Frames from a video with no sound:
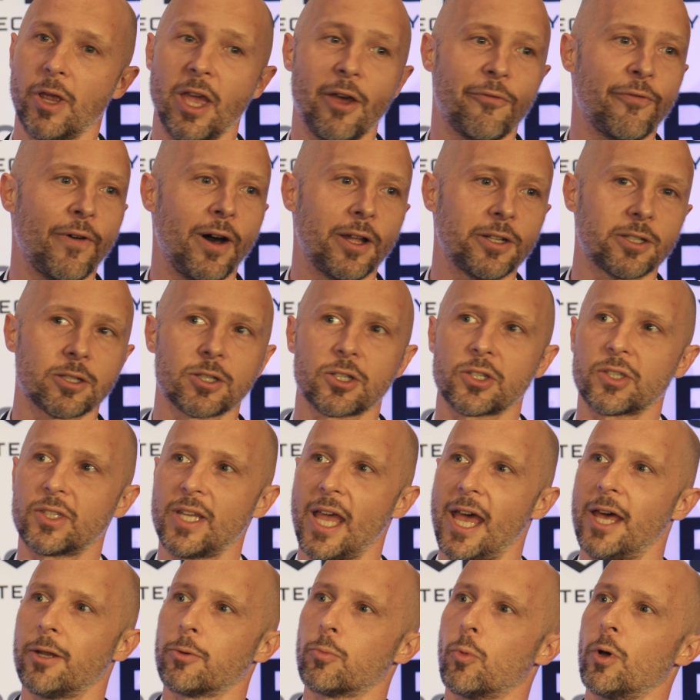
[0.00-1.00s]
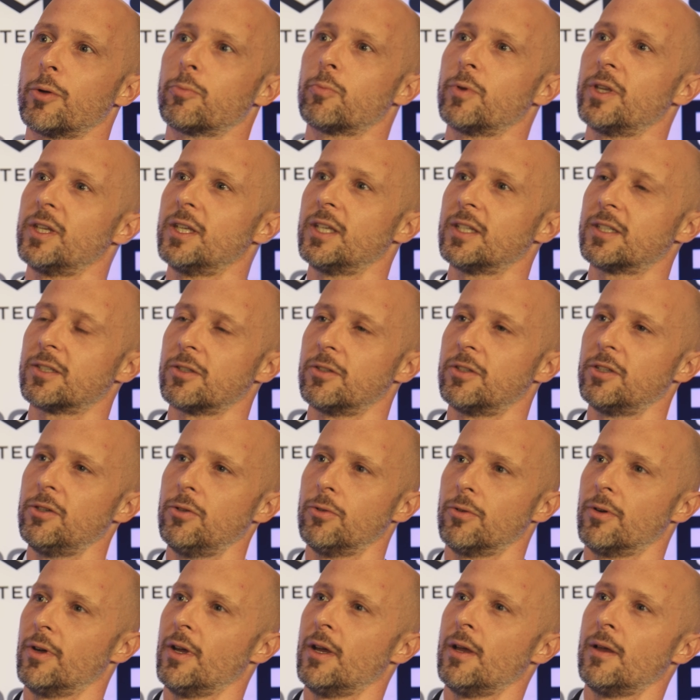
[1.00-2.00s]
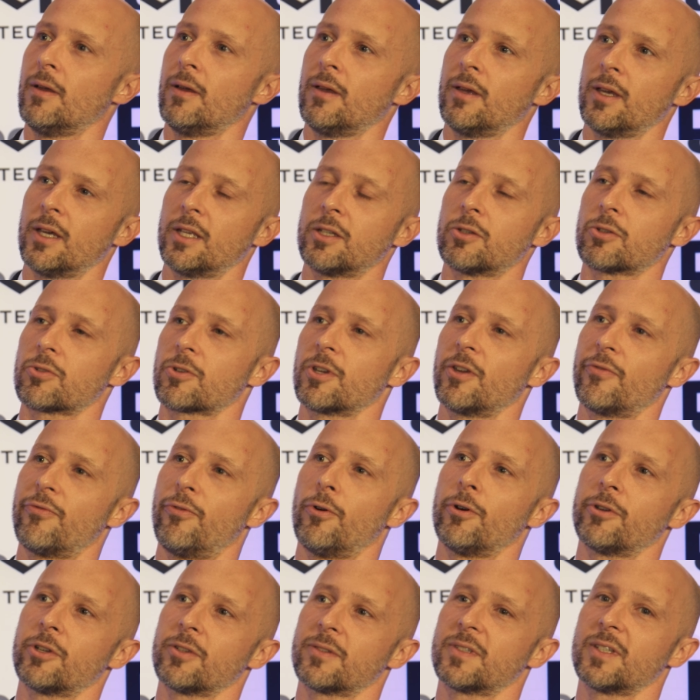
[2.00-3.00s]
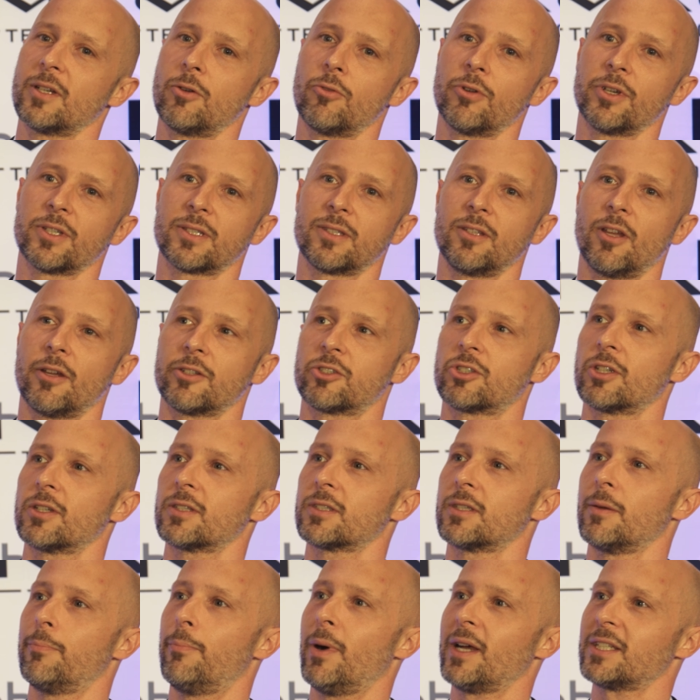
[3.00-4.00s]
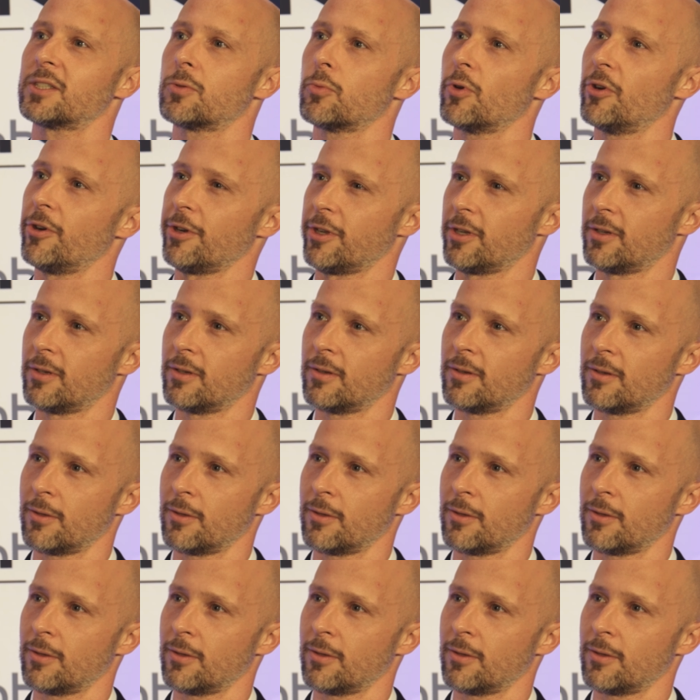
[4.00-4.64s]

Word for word: We have understand what we need to do. Industry 4.0 is not just a buzzword.